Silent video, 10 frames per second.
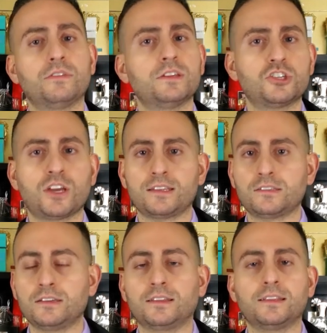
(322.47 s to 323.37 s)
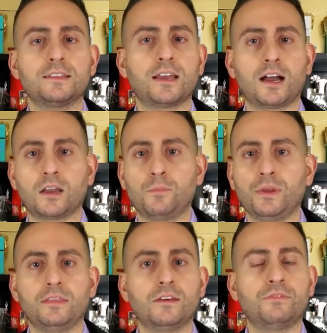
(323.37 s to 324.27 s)
The chestnut, the tonka
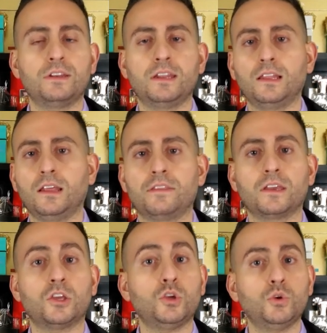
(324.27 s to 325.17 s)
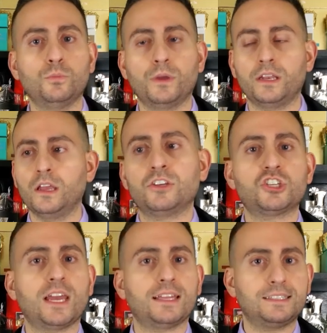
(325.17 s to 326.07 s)
bean, the vanilla, the cumin, the
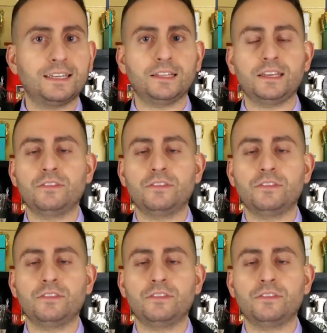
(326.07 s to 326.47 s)
chantilly.